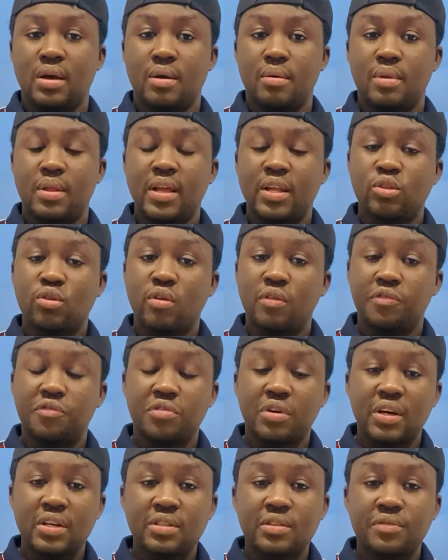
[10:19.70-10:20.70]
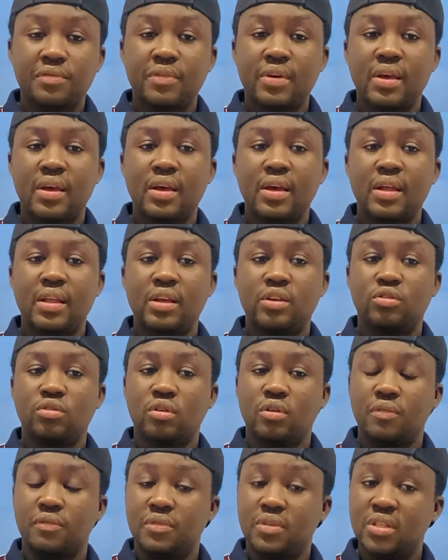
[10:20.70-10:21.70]
letter of transfer, letter
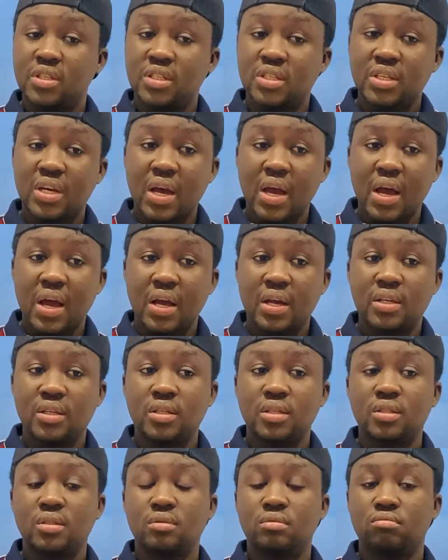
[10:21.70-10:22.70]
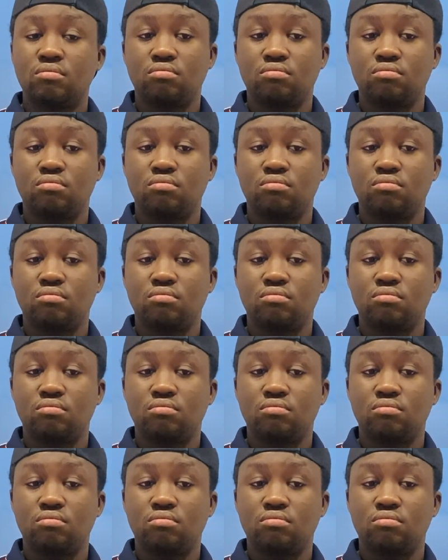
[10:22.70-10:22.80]
of discharge.